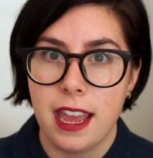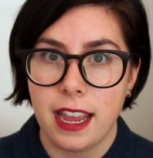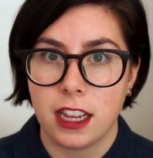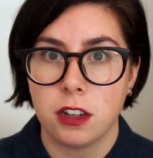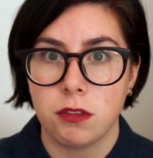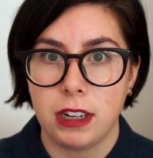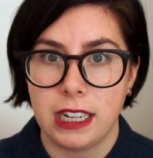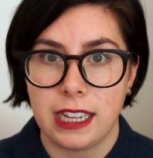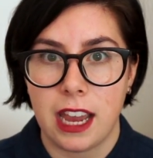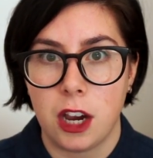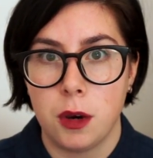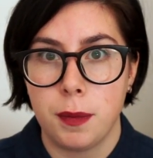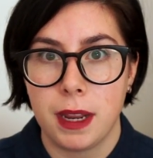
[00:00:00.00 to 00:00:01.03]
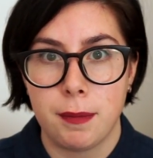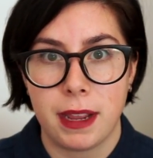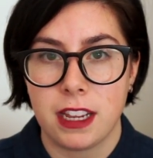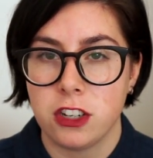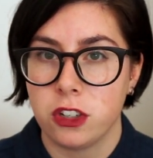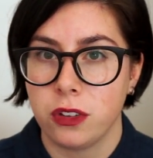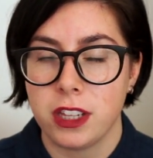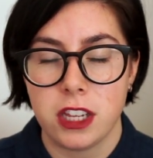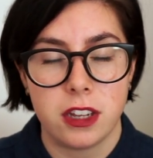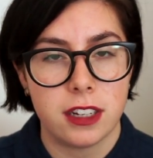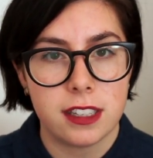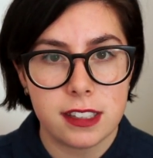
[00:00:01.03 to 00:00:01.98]
it can really help in making sure that
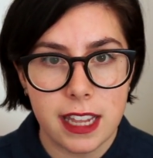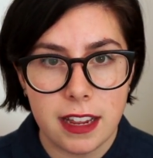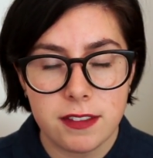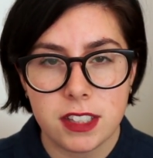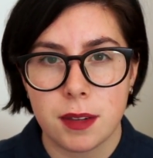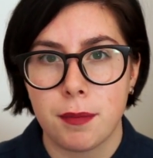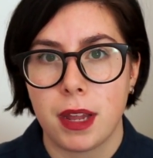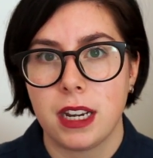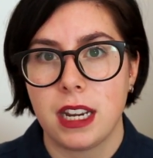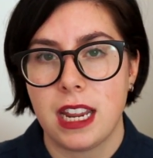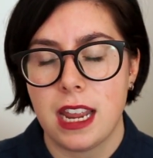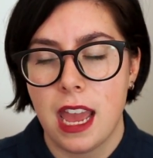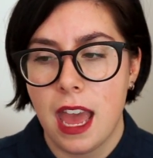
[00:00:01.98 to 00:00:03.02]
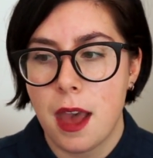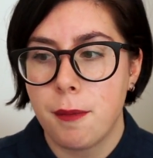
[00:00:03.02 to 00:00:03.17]
you can save some money,